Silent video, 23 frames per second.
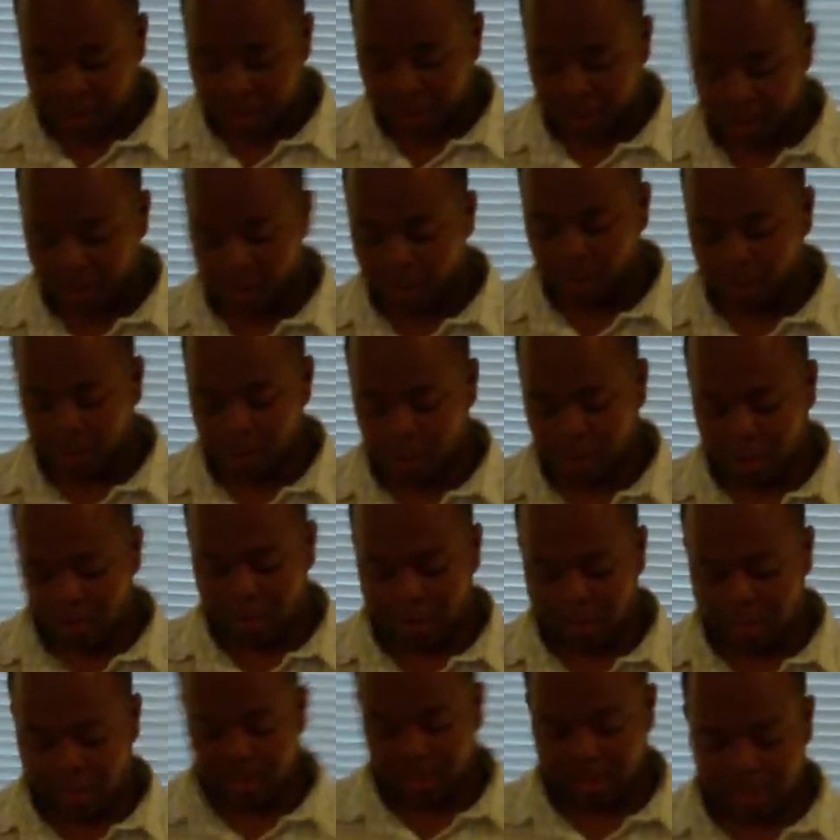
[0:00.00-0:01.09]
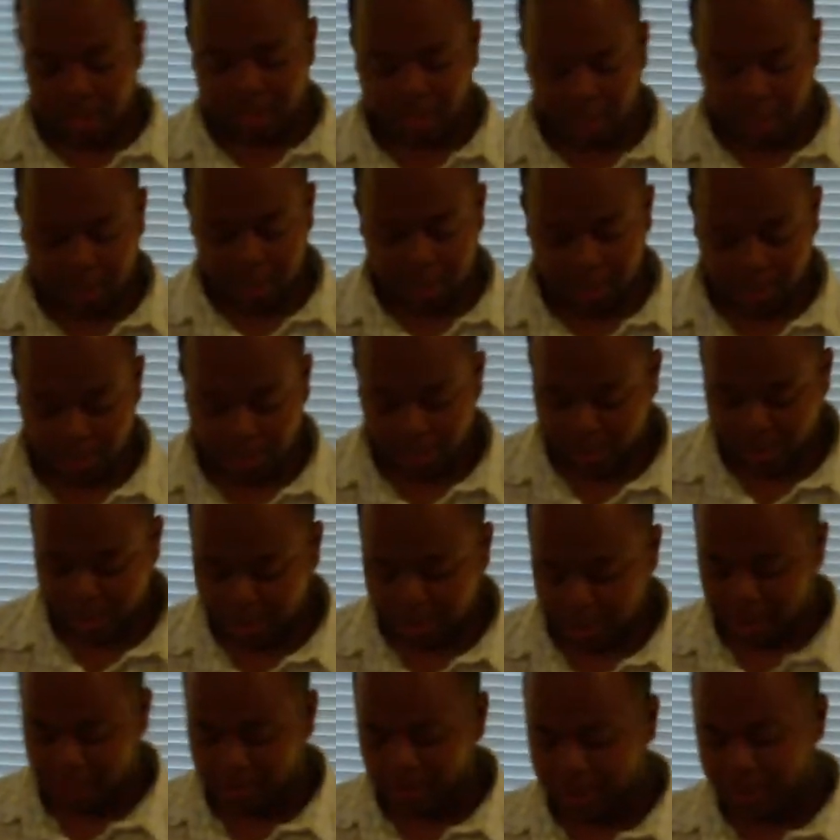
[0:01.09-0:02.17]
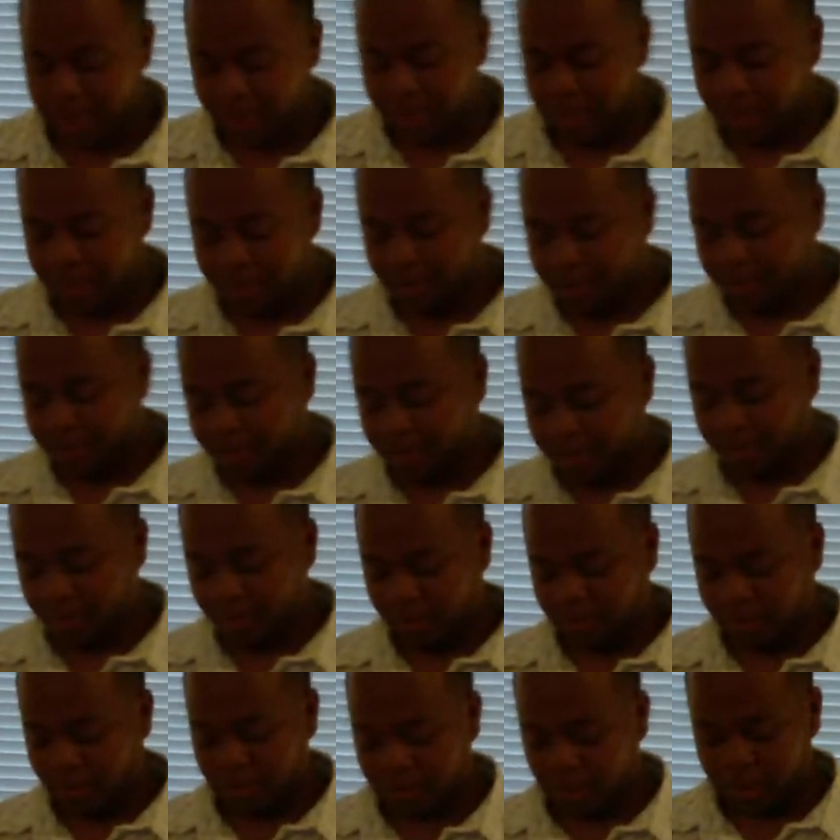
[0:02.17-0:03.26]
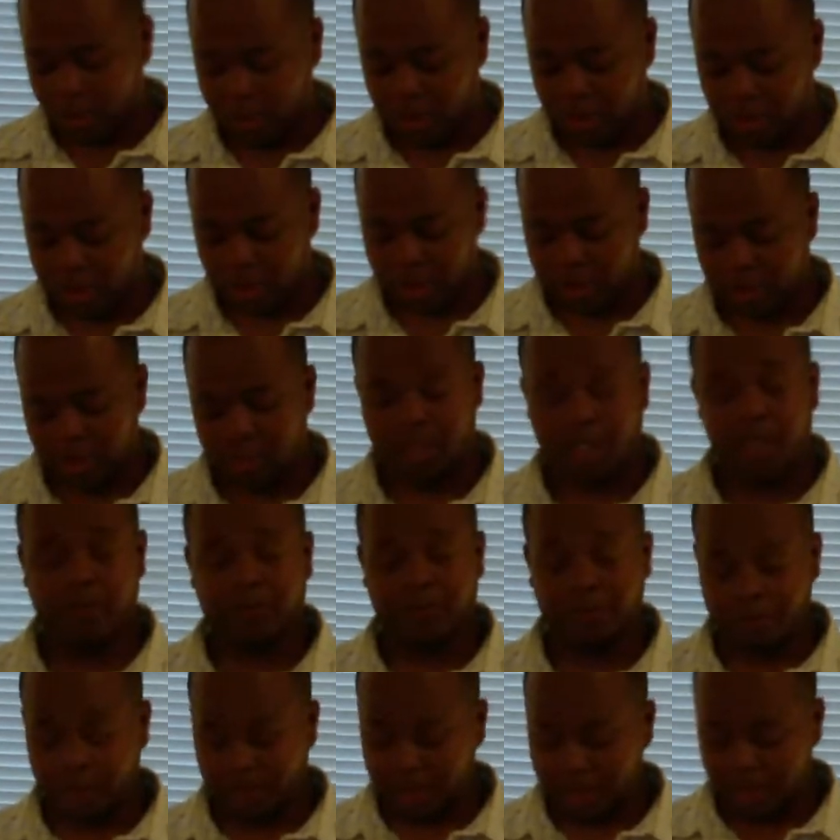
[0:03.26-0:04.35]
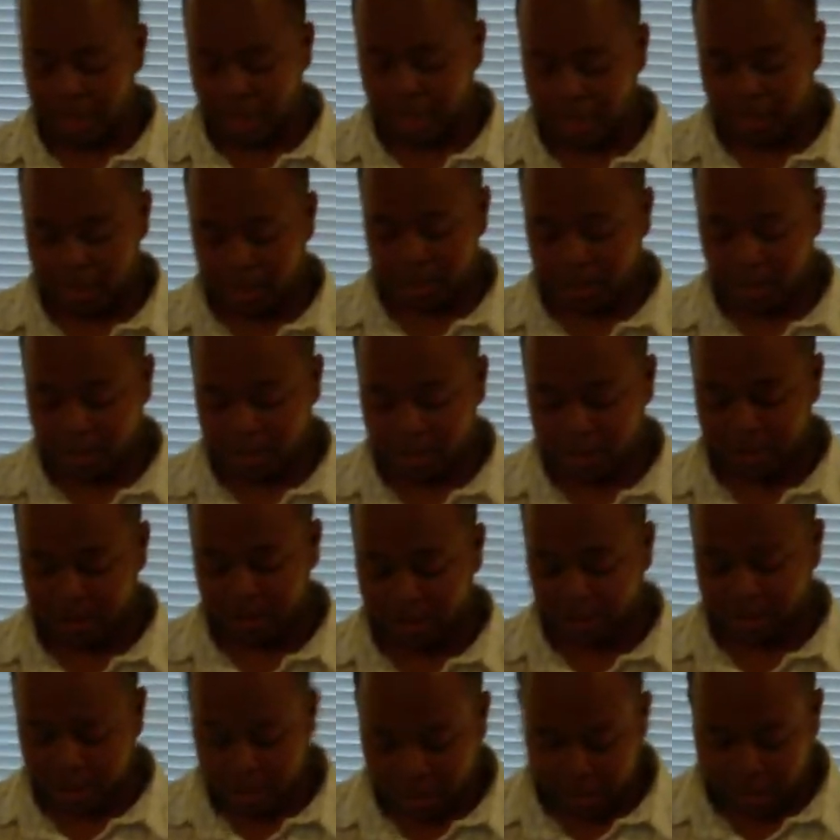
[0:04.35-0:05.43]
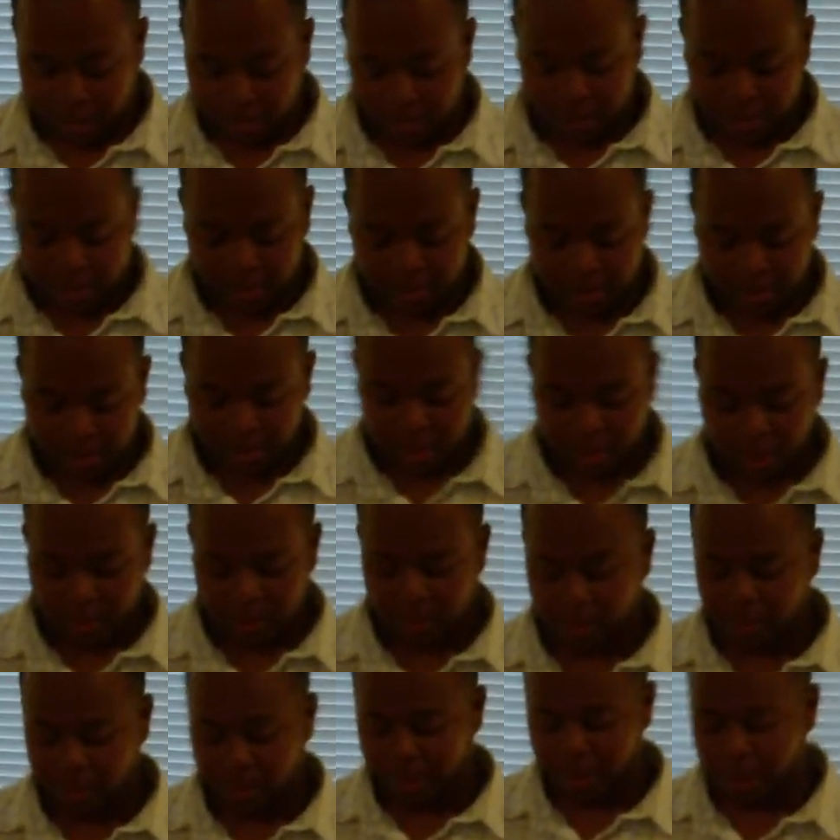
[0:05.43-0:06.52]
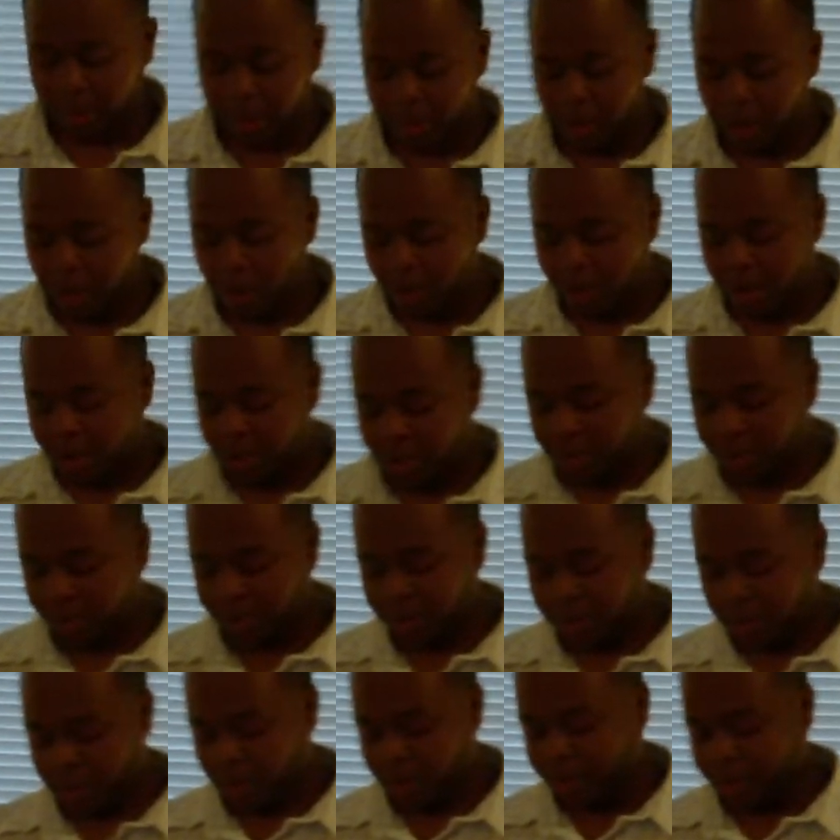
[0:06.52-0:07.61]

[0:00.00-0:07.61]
Then we go to our mixing station. We mix our paints, which consist of different colors and powders. Then we go around the vehicle.